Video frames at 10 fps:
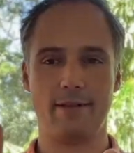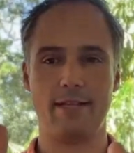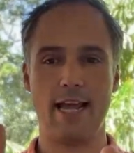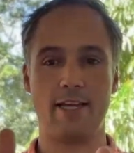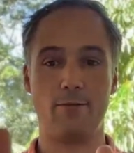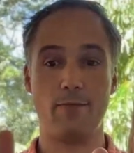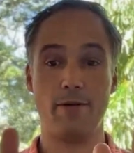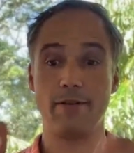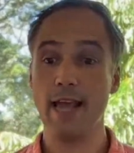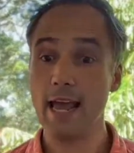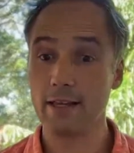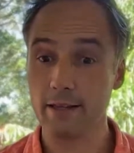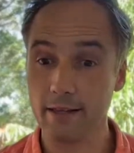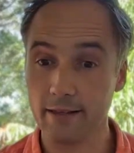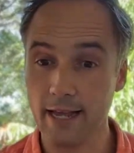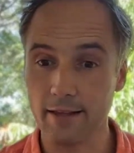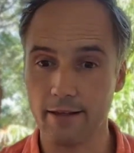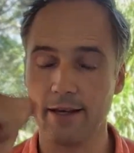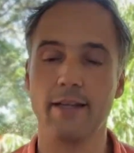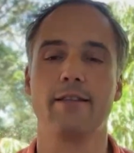the experience. Yes,
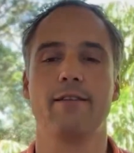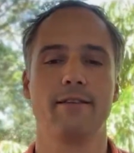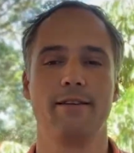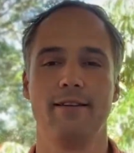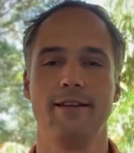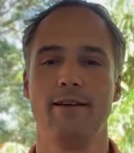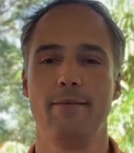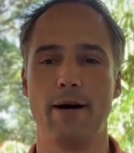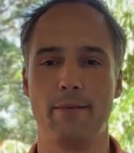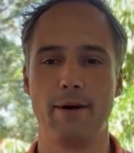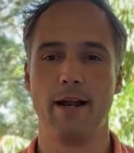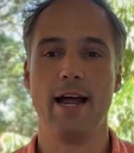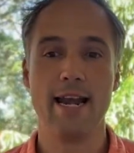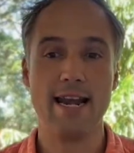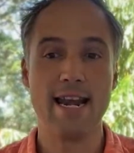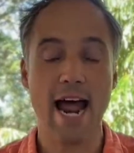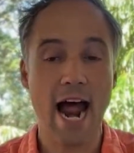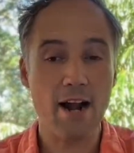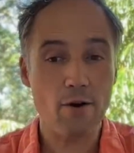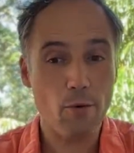that's it, Barbara.
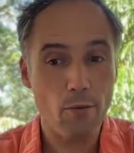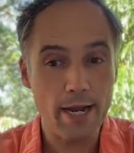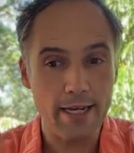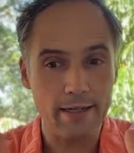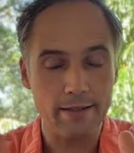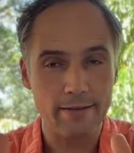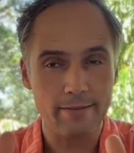Narrowing